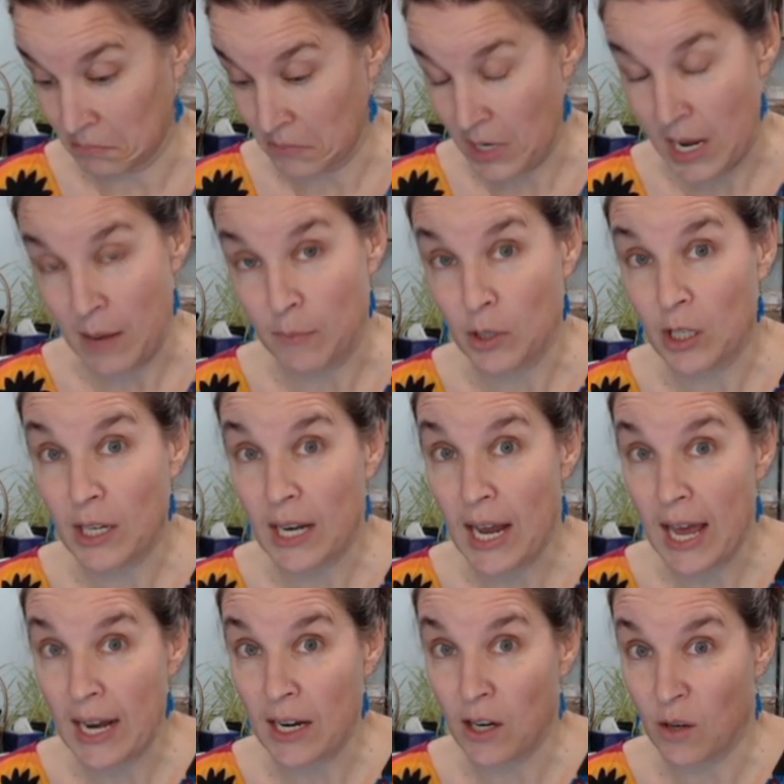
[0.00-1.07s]
I'm looking
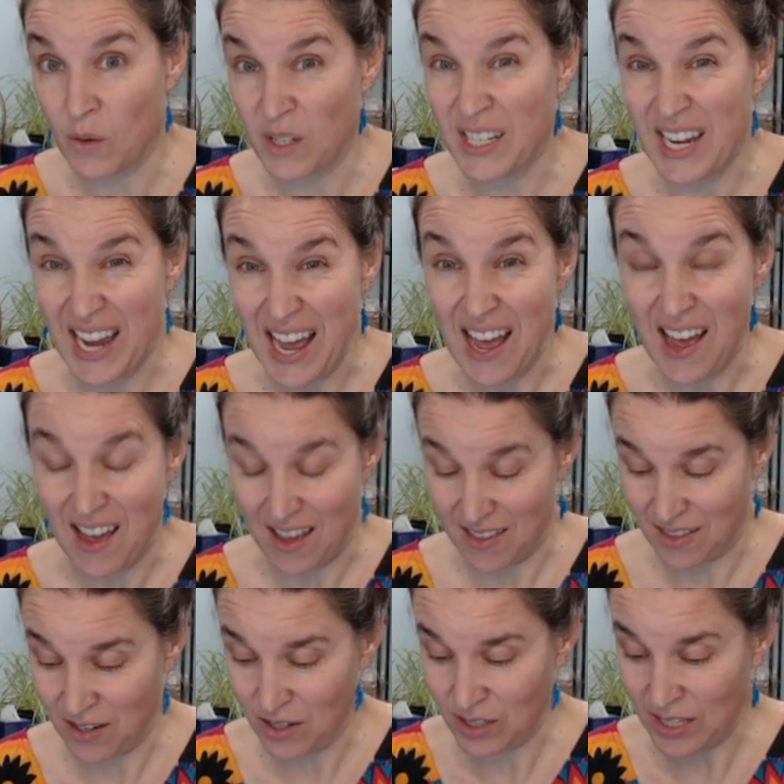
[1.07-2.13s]
at it going, yeah,
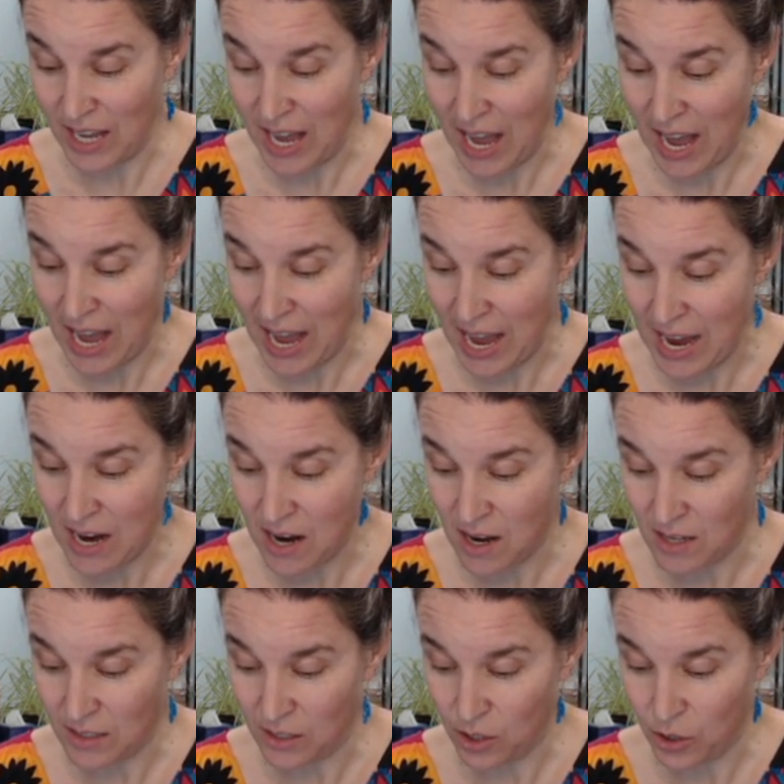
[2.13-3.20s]
there's a high
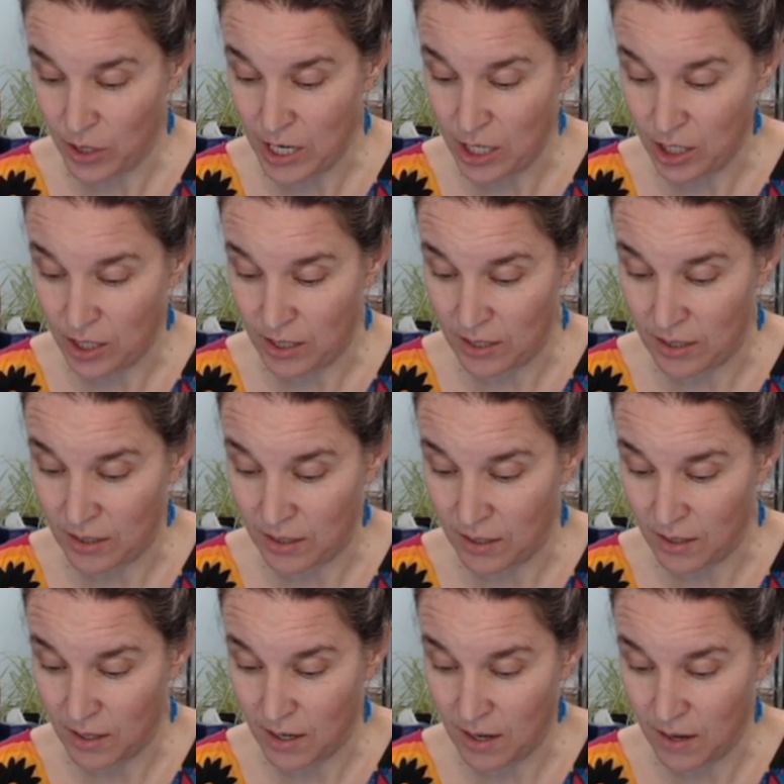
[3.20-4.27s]
concentration
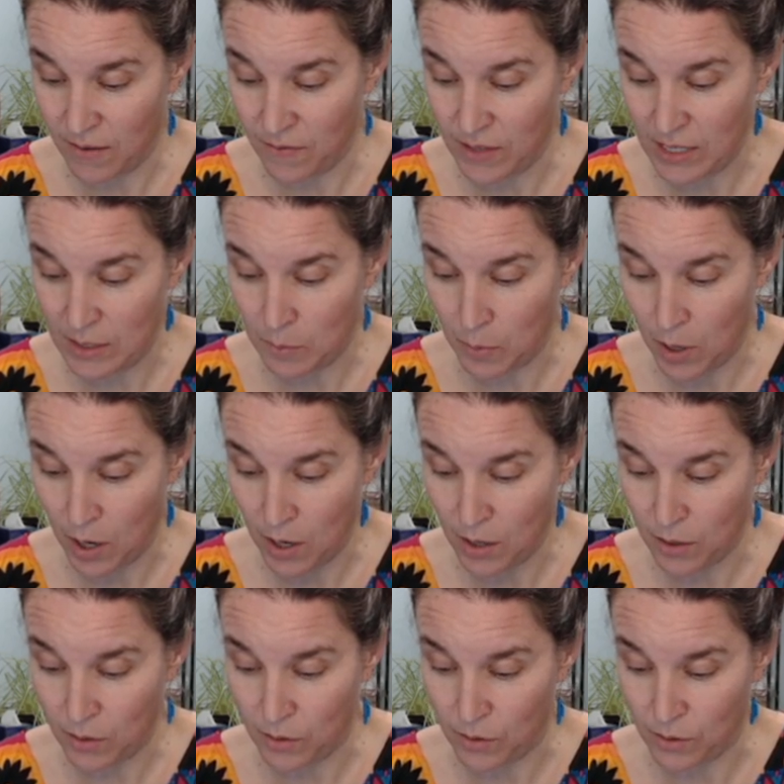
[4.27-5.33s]
of these
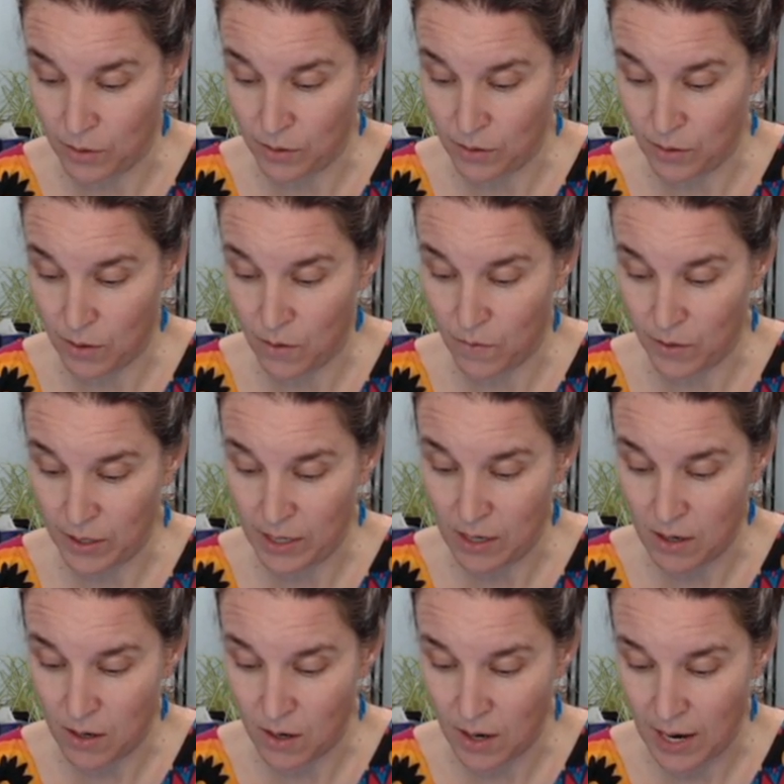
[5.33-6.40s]
particles over
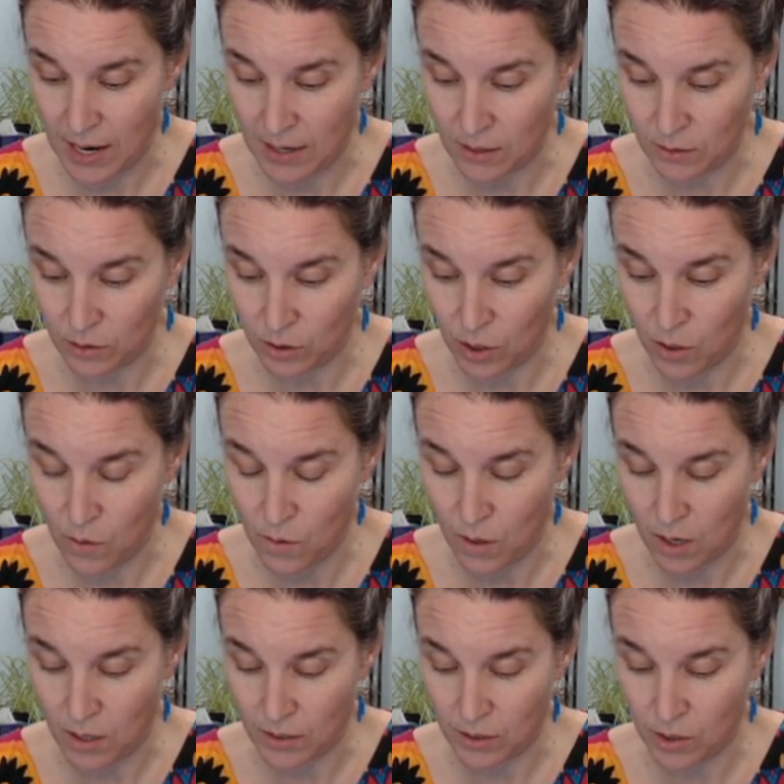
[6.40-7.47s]
here and a low
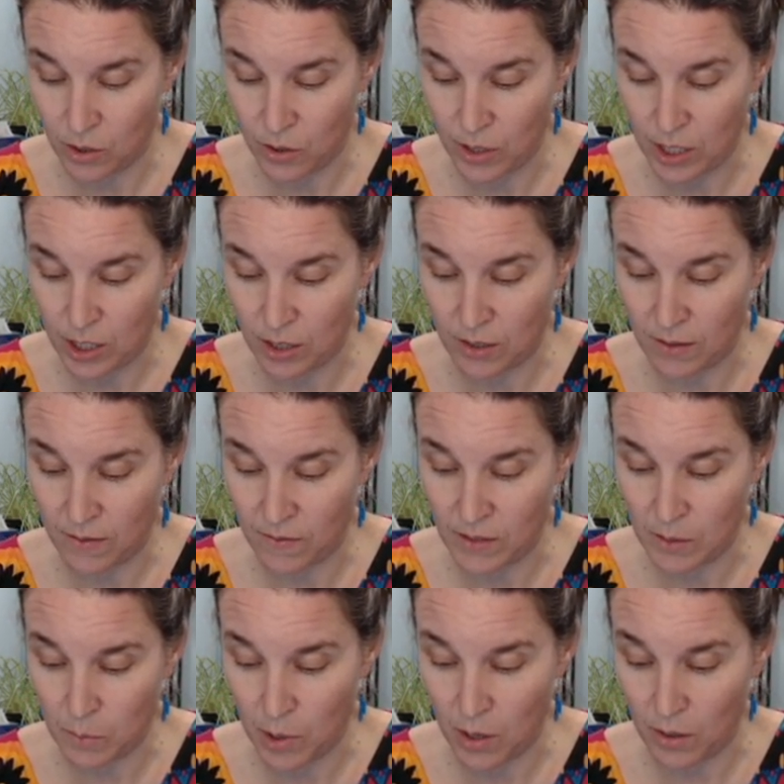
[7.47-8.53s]
concentration of these
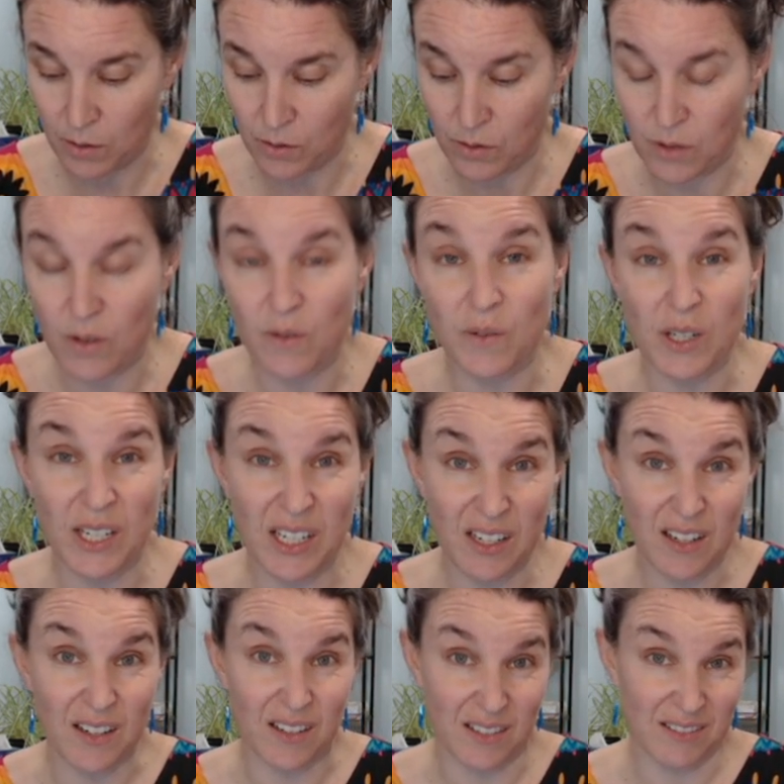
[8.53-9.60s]
particles over
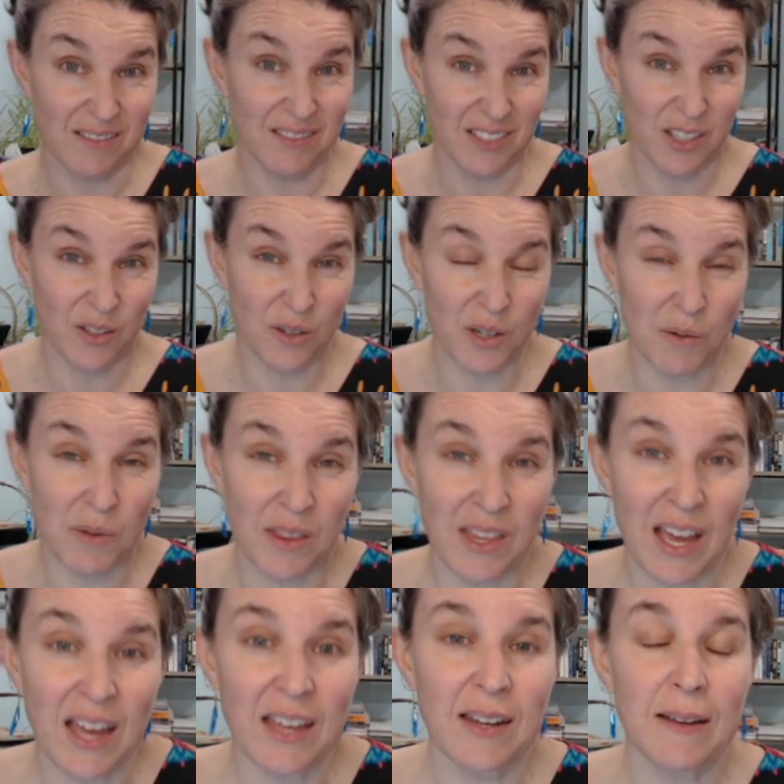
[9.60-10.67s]
here. Do you agree with
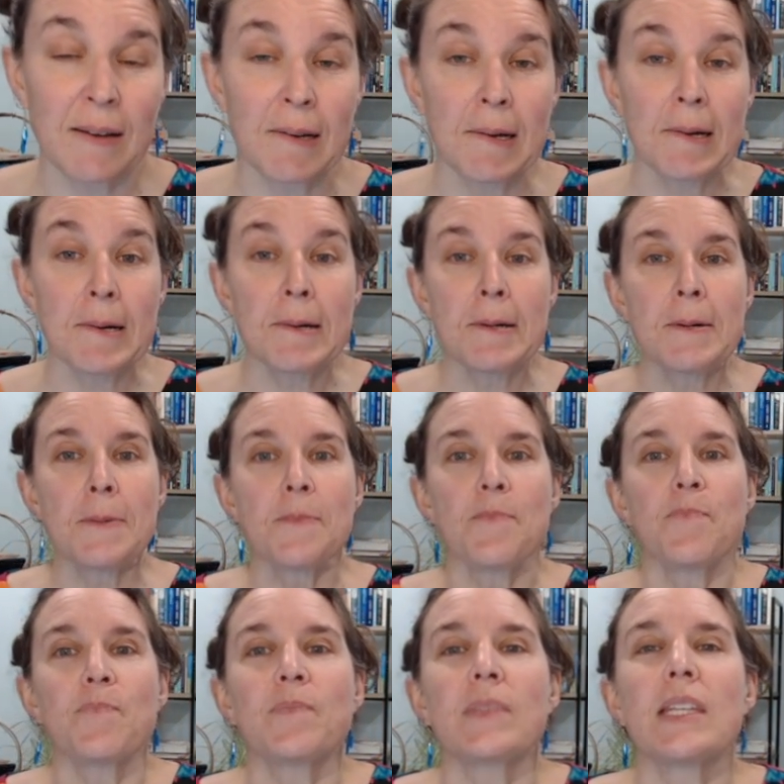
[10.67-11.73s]
that?
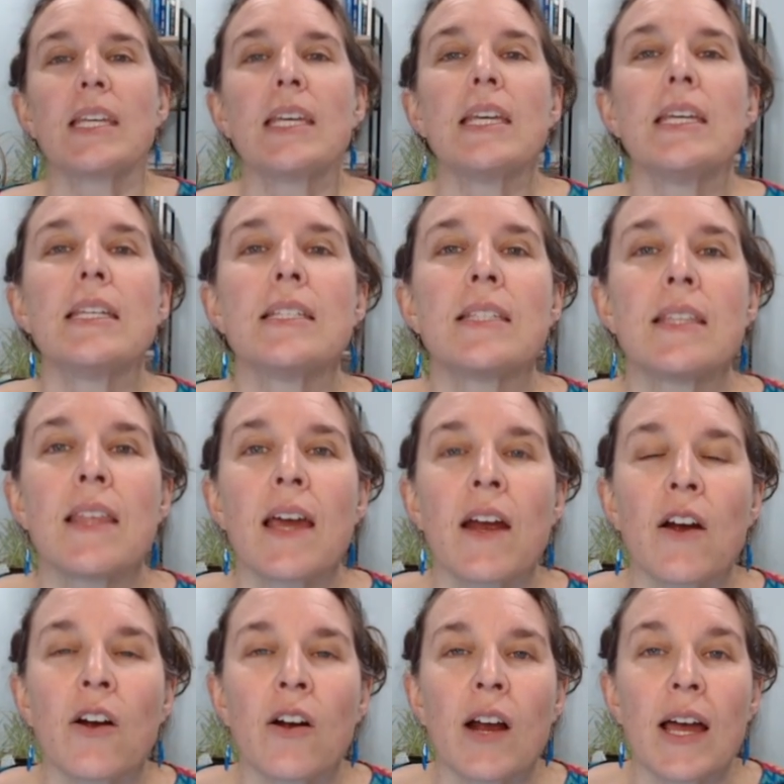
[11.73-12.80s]
Is
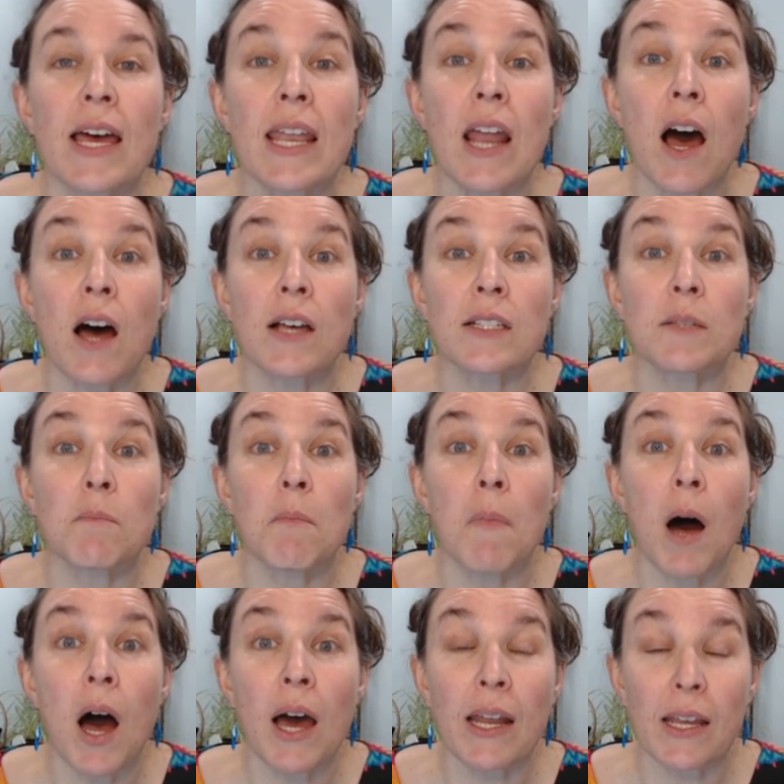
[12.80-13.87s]
there an
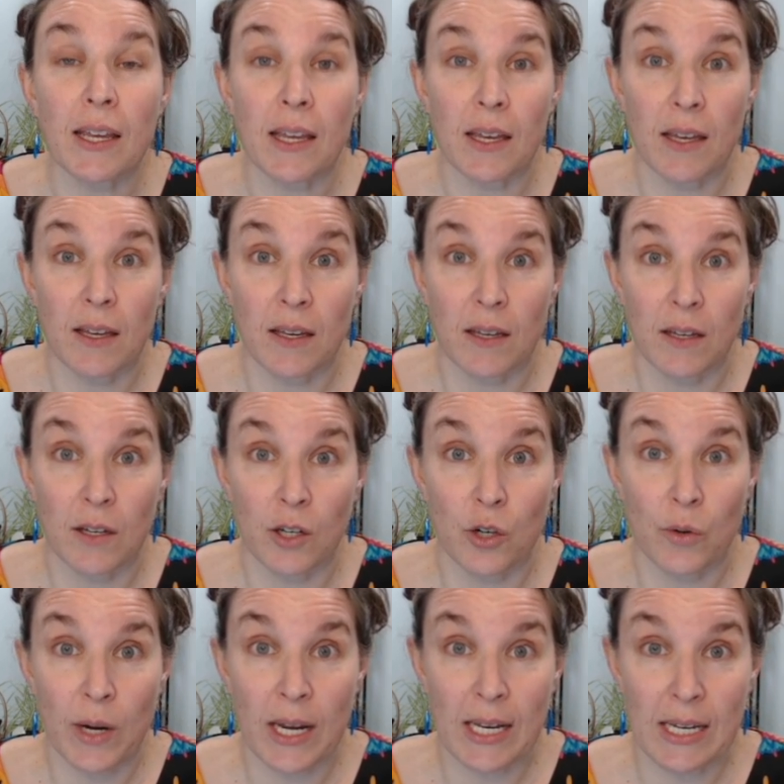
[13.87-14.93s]
osmotic
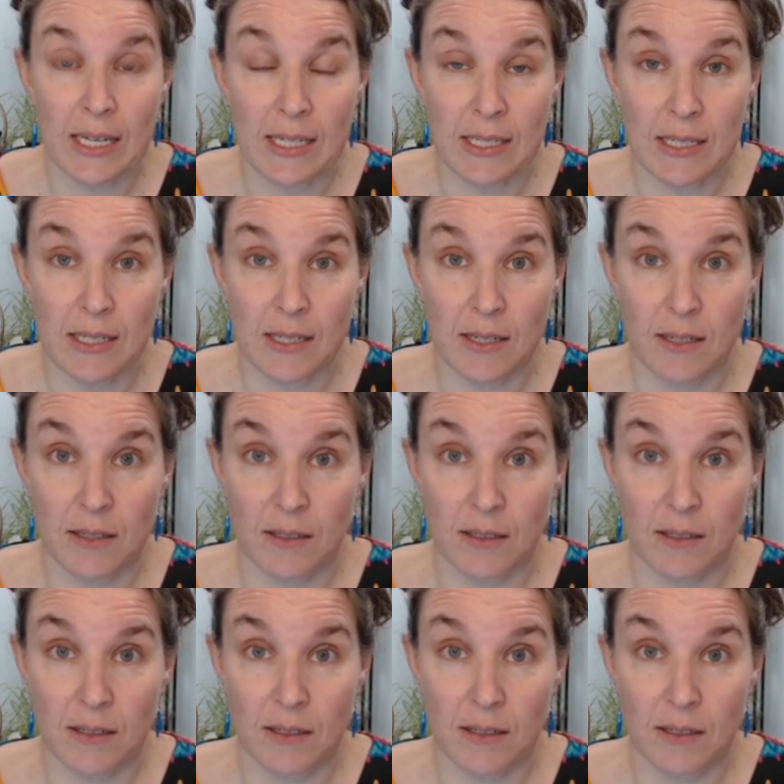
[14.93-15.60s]
gradient?